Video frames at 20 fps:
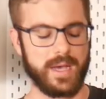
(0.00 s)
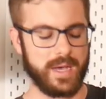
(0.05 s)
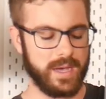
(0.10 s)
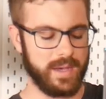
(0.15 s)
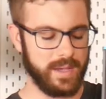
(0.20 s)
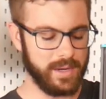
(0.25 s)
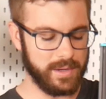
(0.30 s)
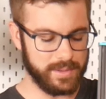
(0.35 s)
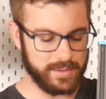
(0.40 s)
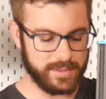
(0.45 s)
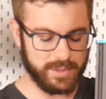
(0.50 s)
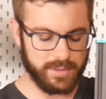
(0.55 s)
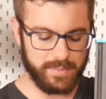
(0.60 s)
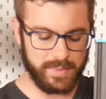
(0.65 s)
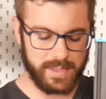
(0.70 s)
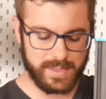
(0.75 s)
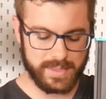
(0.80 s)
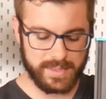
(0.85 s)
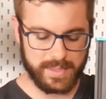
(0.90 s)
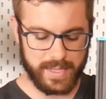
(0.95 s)
Uh, it also
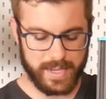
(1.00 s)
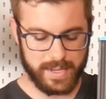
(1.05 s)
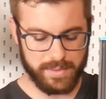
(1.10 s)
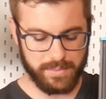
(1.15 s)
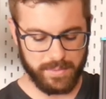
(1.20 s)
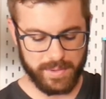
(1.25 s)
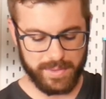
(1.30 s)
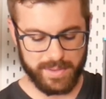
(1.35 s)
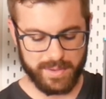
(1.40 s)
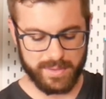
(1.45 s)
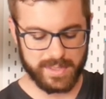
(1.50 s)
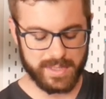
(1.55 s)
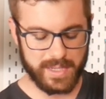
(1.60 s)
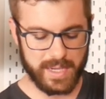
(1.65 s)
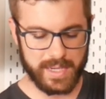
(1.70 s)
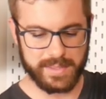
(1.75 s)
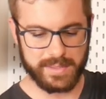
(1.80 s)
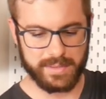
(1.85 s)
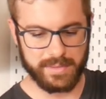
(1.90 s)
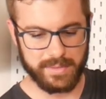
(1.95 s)
means that with those
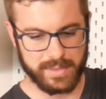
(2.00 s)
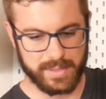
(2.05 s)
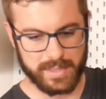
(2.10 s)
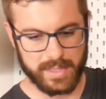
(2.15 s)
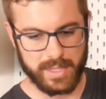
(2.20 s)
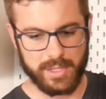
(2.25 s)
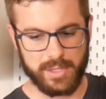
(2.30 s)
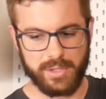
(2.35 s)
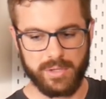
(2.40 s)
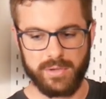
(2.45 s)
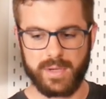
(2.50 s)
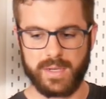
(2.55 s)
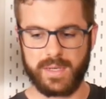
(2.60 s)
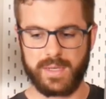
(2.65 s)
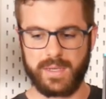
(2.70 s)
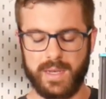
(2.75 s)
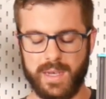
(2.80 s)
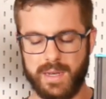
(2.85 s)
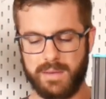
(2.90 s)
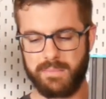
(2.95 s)
nozzles, you
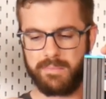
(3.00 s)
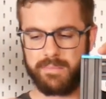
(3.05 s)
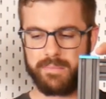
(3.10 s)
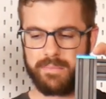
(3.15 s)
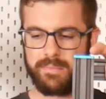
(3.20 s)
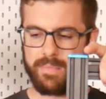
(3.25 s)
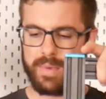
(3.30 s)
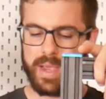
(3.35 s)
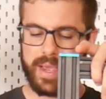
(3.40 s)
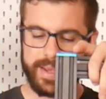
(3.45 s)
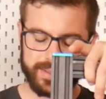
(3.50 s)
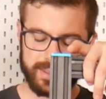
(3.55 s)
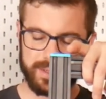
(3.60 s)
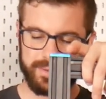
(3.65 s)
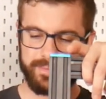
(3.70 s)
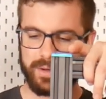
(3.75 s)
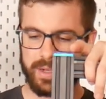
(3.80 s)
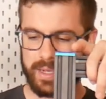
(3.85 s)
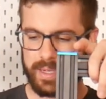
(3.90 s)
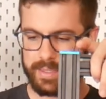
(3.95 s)
can get
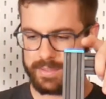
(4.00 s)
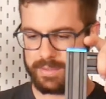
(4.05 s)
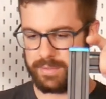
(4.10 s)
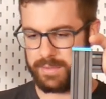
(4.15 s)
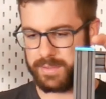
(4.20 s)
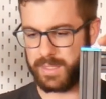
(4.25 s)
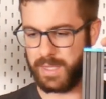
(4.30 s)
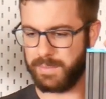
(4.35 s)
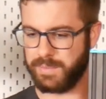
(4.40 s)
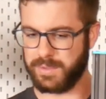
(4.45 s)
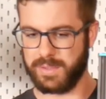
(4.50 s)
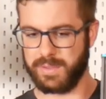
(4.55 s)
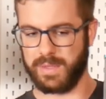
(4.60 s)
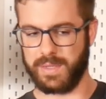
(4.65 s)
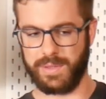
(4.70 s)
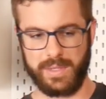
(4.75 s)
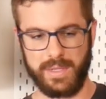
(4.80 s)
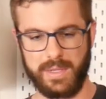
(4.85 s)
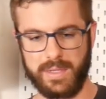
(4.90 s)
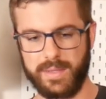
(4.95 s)
massive nozzles up
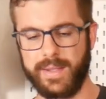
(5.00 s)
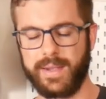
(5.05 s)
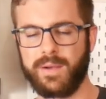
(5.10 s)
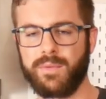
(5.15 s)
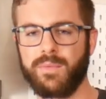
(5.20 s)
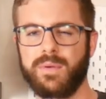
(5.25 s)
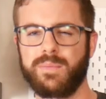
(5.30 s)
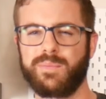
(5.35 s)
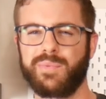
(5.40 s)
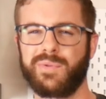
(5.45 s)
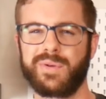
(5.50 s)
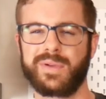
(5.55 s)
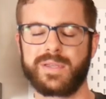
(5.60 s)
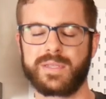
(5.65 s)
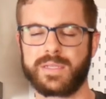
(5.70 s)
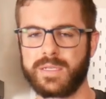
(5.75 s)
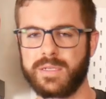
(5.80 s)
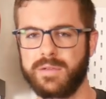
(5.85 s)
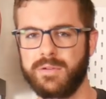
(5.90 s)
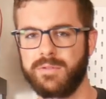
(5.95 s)
to I think like
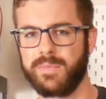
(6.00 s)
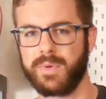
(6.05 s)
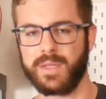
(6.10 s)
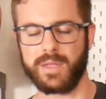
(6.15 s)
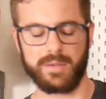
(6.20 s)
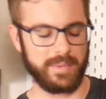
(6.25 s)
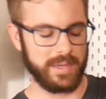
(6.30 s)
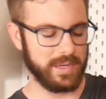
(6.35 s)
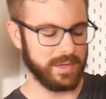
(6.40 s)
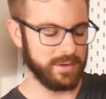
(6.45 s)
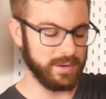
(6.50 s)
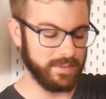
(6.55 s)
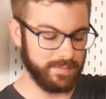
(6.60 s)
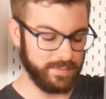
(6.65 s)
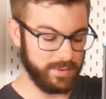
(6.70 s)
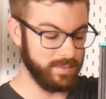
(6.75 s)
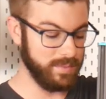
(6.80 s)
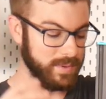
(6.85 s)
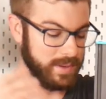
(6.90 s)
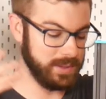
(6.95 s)
1.2 millimeter
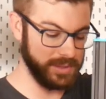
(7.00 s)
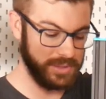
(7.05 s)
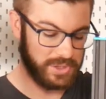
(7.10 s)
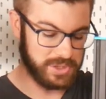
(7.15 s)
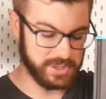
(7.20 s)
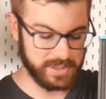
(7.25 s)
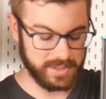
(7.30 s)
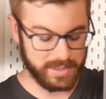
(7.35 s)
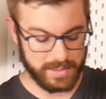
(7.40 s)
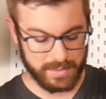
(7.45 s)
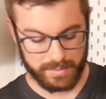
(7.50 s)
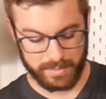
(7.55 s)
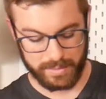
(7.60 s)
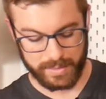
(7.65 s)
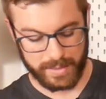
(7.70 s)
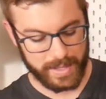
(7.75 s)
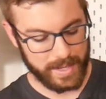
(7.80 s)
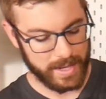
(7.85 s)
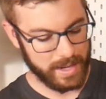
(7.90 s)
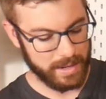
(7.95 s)
if you want to just
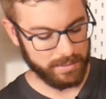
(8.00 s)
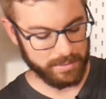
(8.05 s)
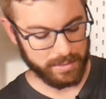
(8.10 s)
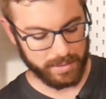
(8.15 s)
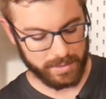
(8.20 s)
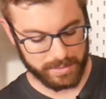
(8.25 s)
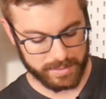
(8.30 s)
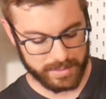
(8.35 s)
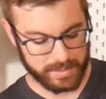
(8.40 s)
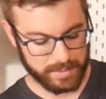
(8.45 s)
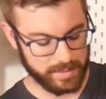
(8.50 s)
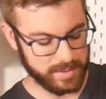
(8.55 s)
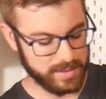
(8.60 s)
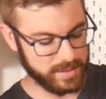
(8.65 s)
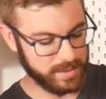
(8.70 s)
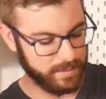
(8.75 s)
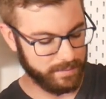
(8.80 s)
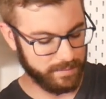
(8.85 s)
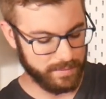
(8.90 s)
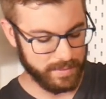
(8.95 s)
lay out all
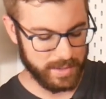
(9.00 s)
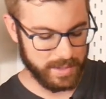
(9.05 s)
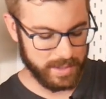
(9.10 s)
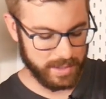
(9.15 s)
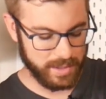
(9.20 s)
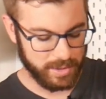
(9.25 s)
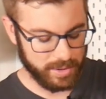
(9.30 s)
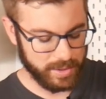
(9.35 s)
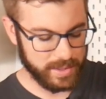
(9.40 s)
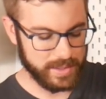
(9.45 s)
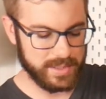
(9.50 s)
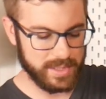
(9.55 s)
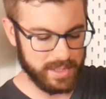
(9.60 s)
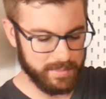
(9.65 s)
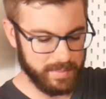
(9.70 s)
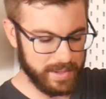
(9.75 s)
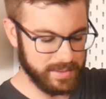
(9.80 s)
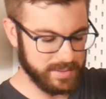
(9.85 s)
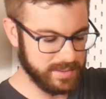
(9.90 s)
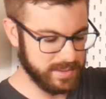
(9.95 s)
sorts of crazy
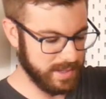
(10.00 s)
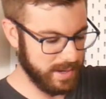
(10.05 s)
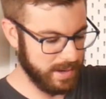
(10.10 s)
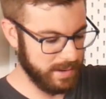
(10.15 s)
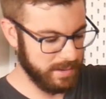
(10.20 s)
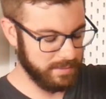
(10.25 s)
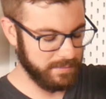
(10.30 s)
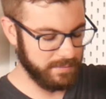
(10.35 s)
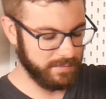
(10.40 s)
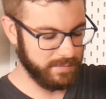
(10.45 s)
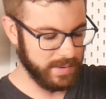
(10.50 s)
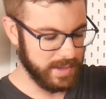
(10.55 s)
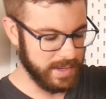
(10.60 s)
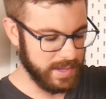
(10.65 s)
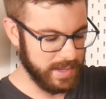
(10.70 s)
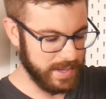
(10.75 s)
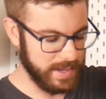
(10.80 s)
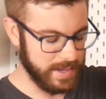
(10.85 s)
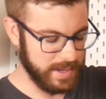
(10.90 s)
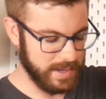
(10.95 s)
amounts of
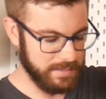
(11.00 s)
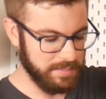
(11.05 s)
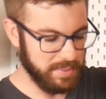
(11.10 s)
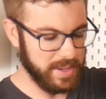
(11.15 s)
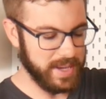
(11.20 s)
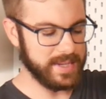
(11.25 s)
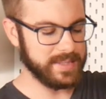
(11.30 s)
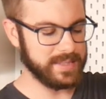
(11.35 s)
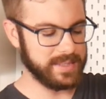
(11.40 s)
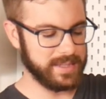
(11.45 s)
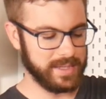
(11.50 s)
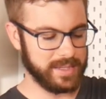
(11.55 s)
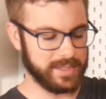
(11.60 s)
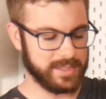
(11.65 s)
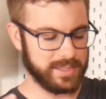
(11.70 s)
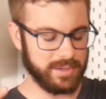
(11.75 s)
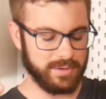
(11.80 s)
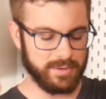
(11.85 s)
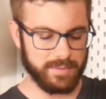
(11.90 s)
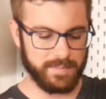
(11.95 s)
uh, plastic.
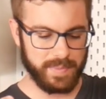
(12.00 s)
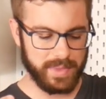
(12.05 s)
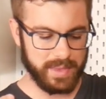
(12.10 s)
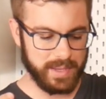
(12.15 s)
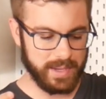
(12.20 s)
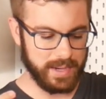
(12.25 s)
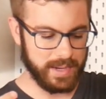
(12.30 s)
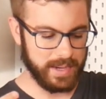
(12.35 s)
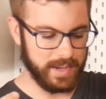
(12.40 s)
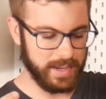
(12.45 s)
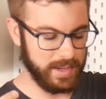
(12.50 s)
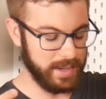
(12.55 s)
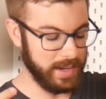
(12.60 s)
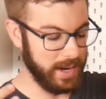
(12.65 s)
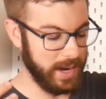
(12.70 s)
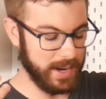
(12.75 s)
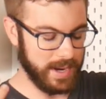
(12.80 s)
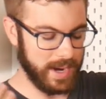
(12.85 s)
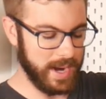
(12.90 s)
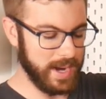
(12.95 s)
So uh,
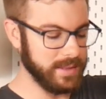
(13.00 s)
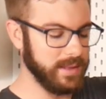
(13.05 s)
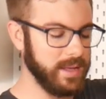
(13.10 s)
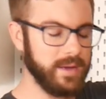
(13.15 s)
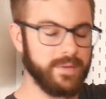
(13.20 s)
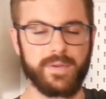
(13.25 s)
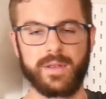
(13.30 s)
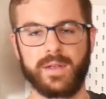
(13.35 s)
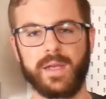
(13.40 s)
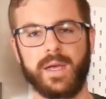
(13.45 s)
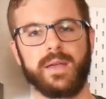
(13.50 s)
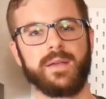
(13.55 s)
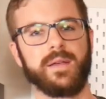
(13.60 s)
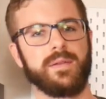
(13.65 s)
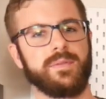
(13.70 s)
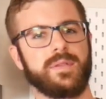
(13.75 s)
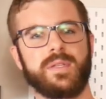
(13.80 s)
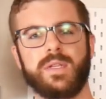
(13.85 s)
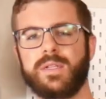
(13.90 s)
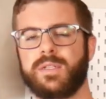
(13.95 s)
I, I, love it.
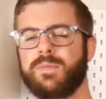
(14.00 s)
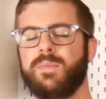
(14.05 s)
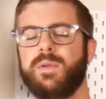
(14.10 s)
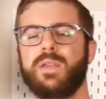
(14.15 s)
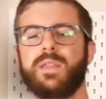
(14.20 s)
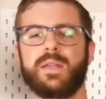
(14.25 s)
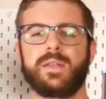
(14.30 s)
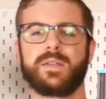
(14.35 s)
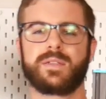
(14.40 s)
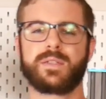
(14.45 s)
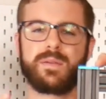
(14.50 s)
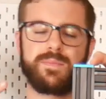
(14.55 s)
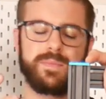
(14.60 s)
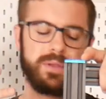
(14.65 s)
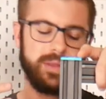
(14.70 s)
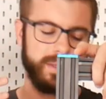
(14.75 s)
I, to me, that is